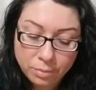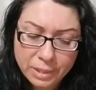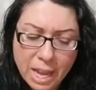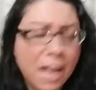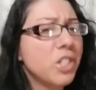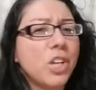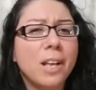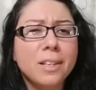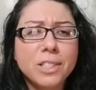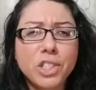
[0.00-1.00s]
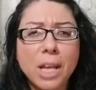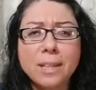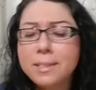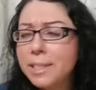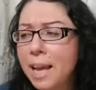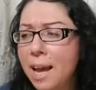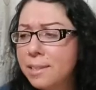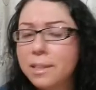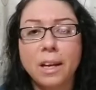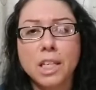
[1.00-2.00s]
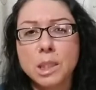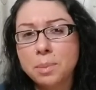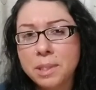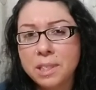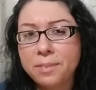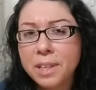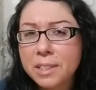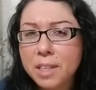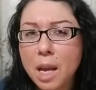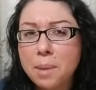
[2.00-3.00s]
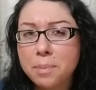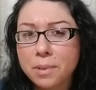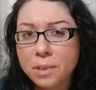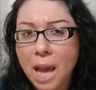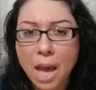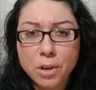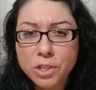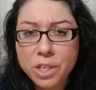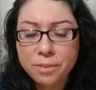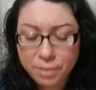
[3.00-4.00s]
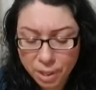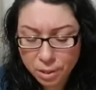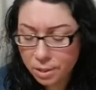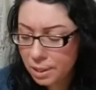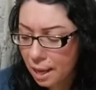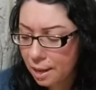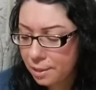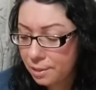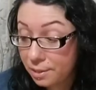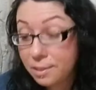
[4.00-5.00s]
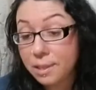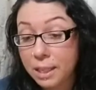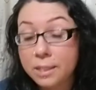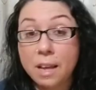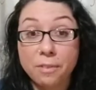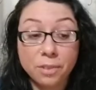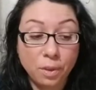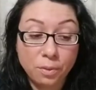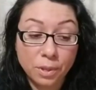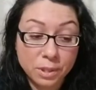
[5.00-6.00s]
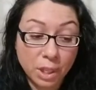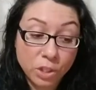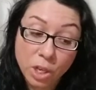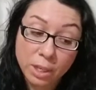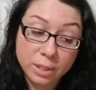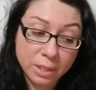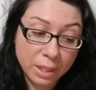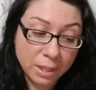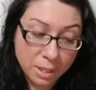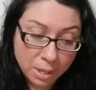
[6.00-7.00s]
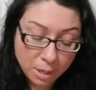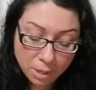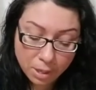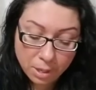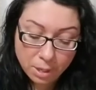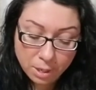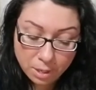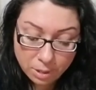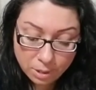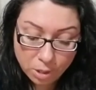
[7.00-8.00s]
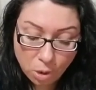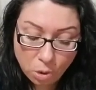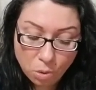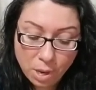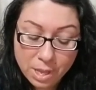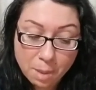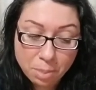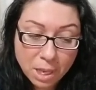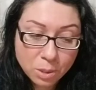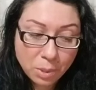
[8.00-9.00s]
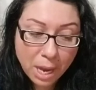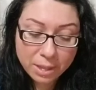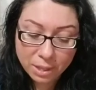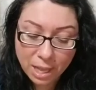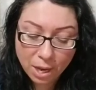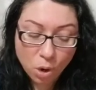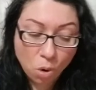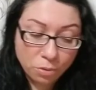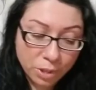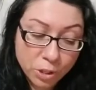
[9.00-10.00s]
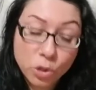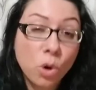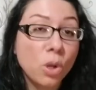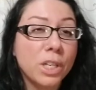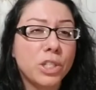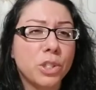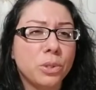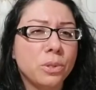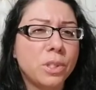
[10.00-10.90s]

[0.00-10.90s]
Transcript: Yeah, jealousy has like a specific type energy field, and this, it definitely feels like jealousy. So, and then plus we got the let go of control issues.